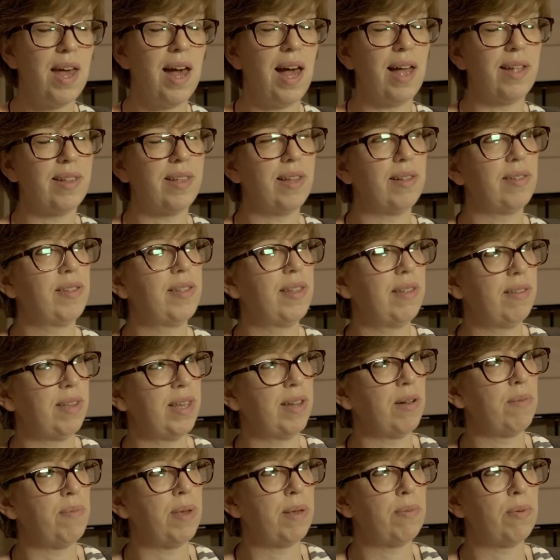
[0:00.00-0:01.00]
And they'll,
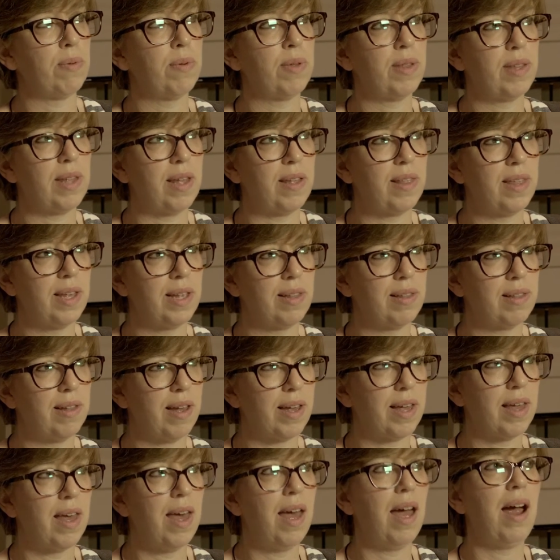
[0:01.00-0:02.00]
you know, people will say things
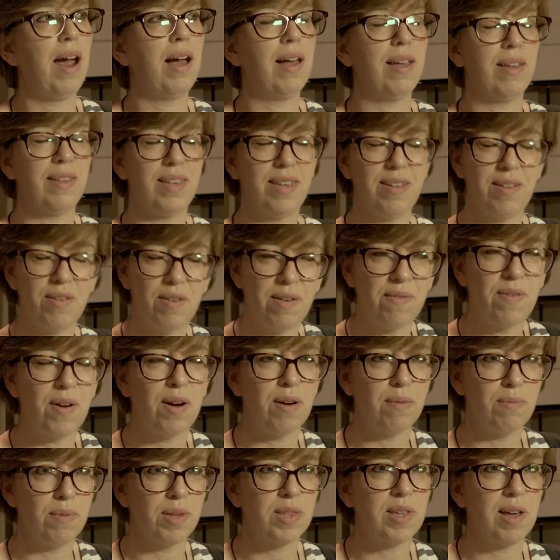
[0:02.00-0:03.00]
like, you know, I've
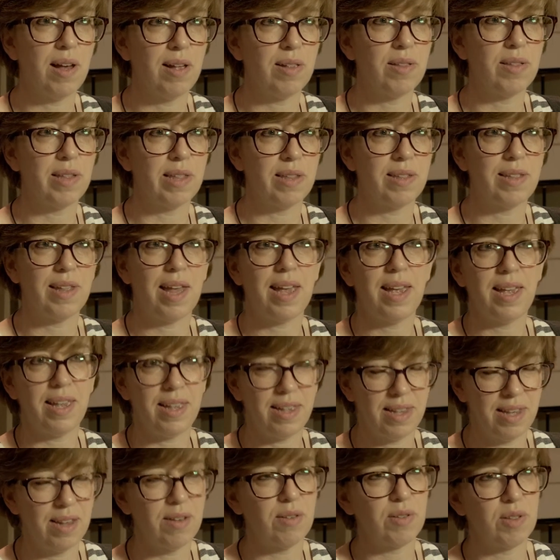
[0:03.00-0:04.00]
heard my child
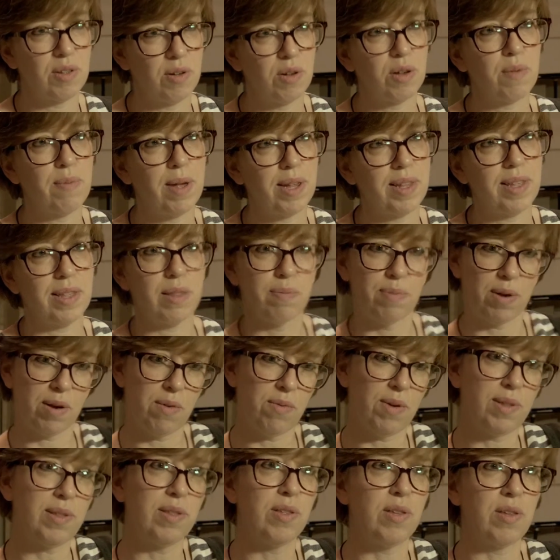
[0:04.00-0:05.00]
say, you know, talk about this, but I
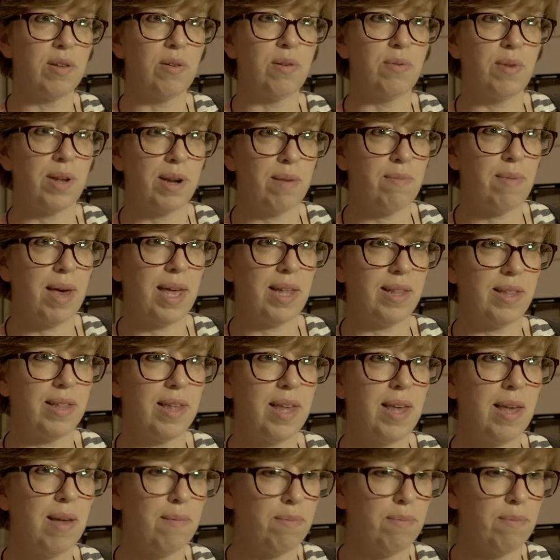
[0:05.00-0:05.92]
wasn't sure what it meant.